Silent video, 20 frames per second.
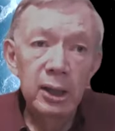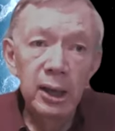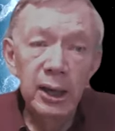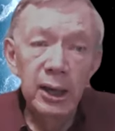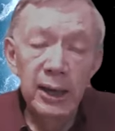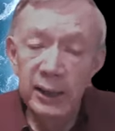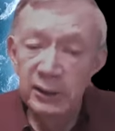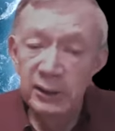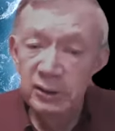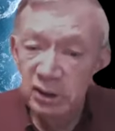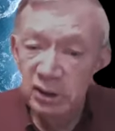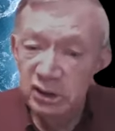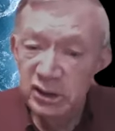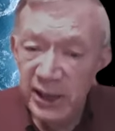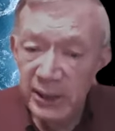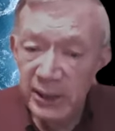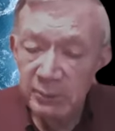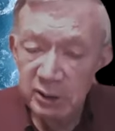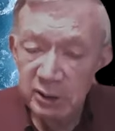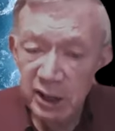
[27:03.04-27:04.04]
At the
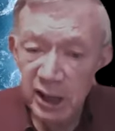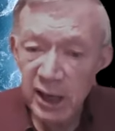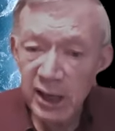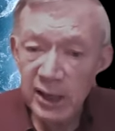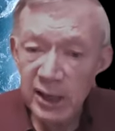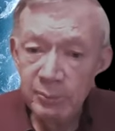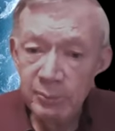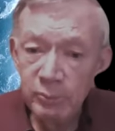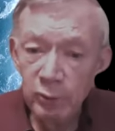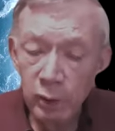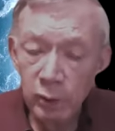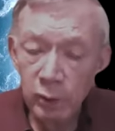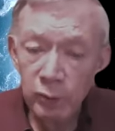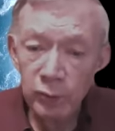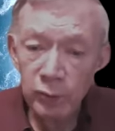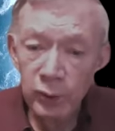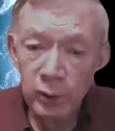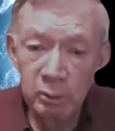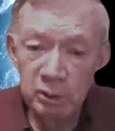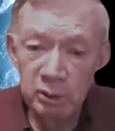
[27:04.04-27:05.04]
same time, though,
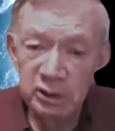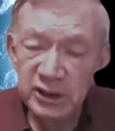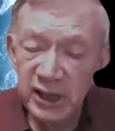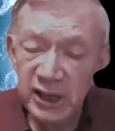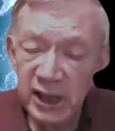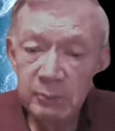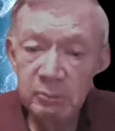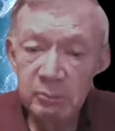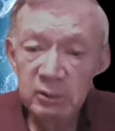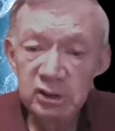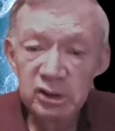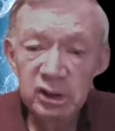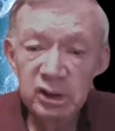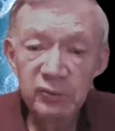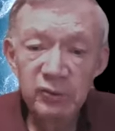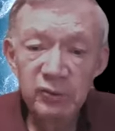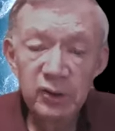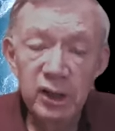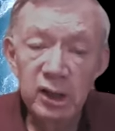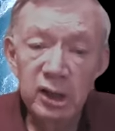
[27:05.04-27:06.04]
there were segments of
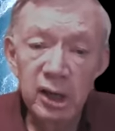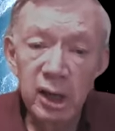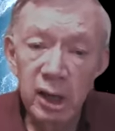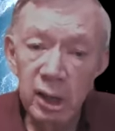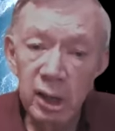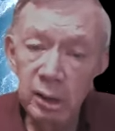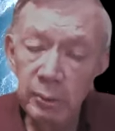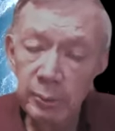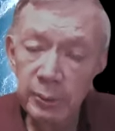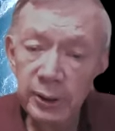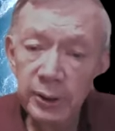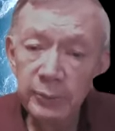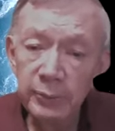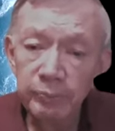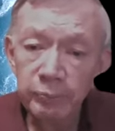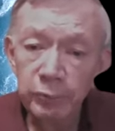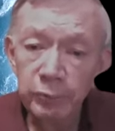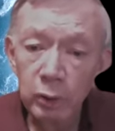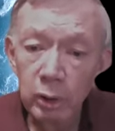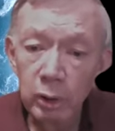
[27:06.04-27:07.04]
the economy
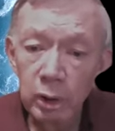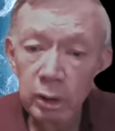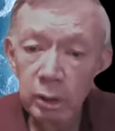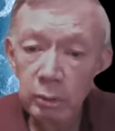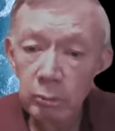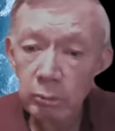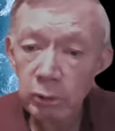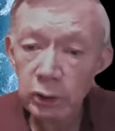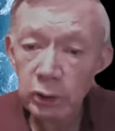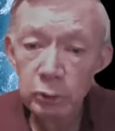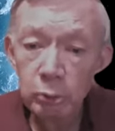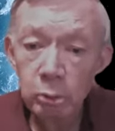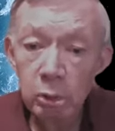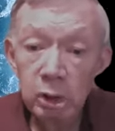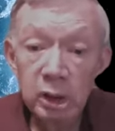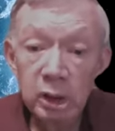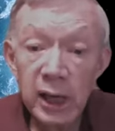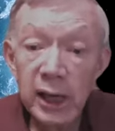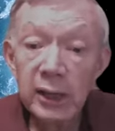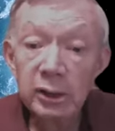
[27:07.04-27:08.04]
which
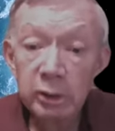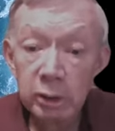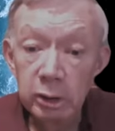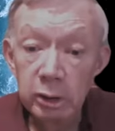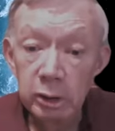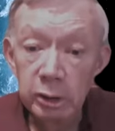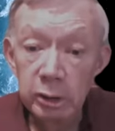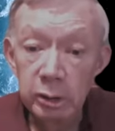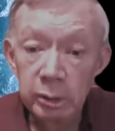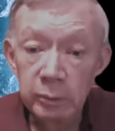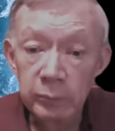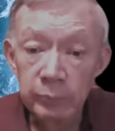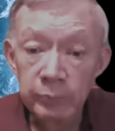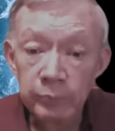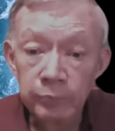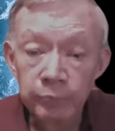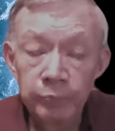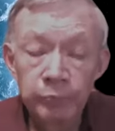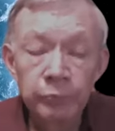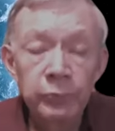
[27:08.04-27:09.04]
were not good.
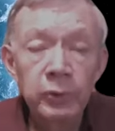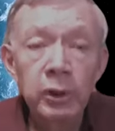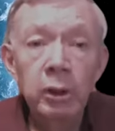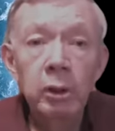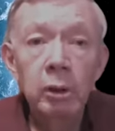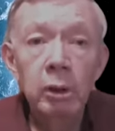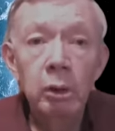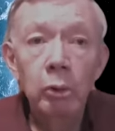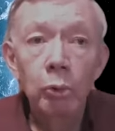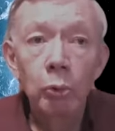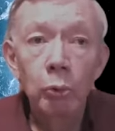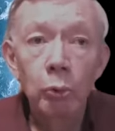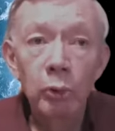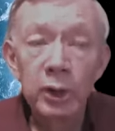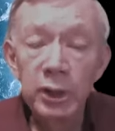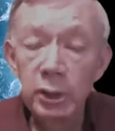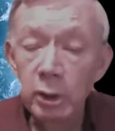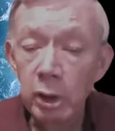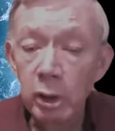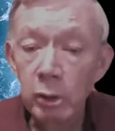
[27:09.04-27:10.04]
We
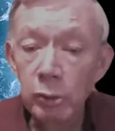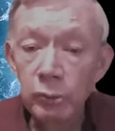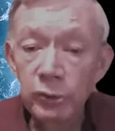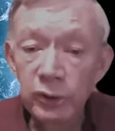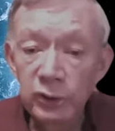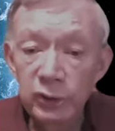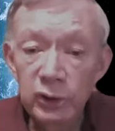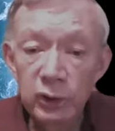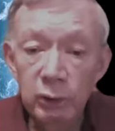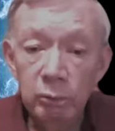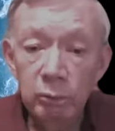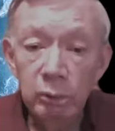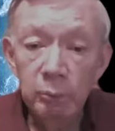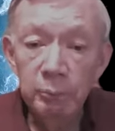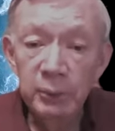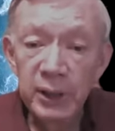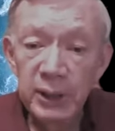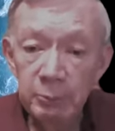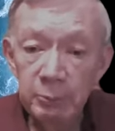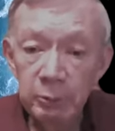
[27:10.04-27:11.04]
know that there were
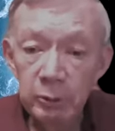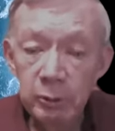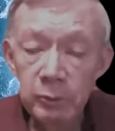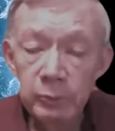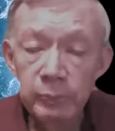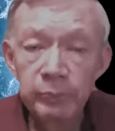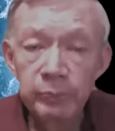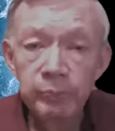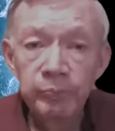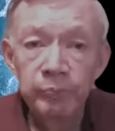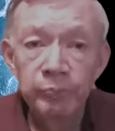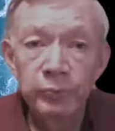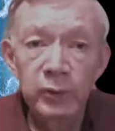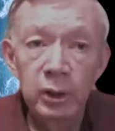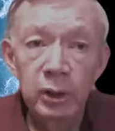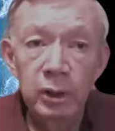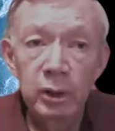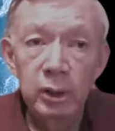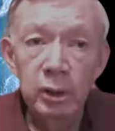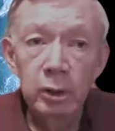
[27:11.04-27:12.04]
people
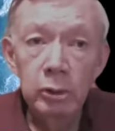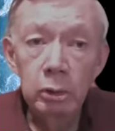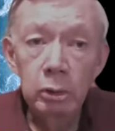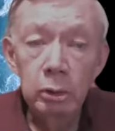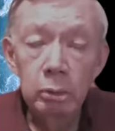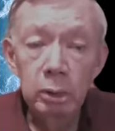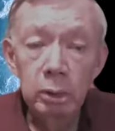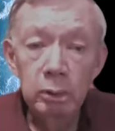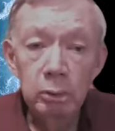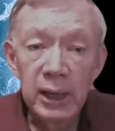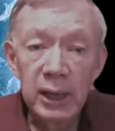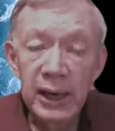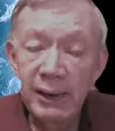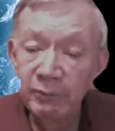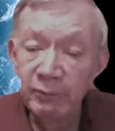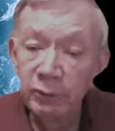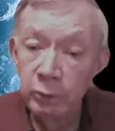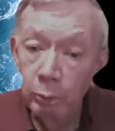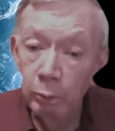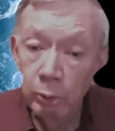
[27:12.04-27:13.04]
who were
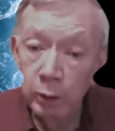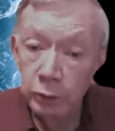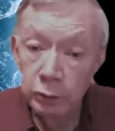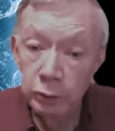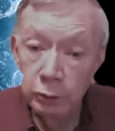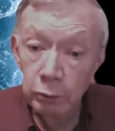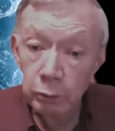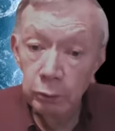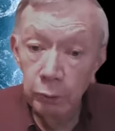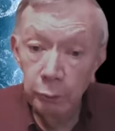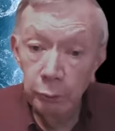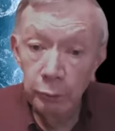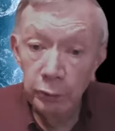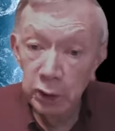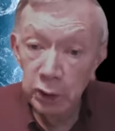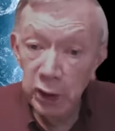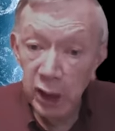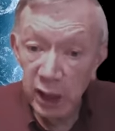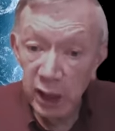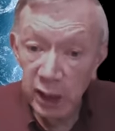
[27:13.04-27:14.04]
having to work 2 or 3
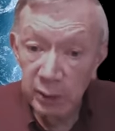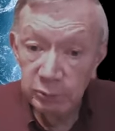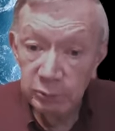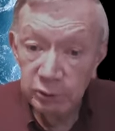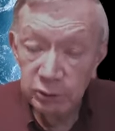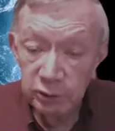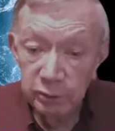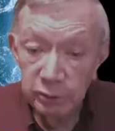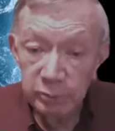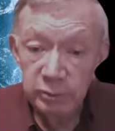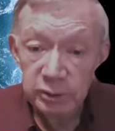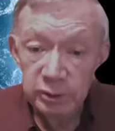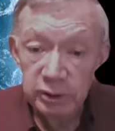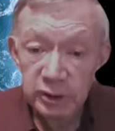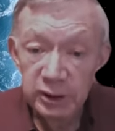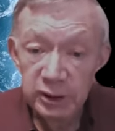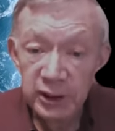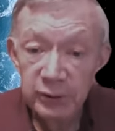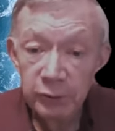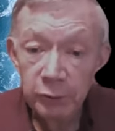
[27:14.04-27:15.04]
jobs to
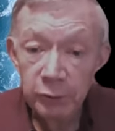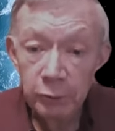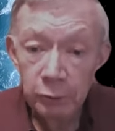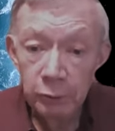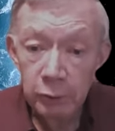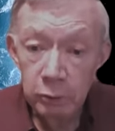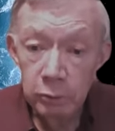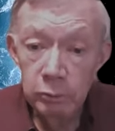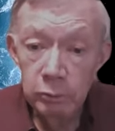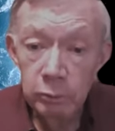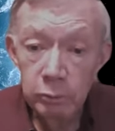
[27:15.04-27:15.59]
get through,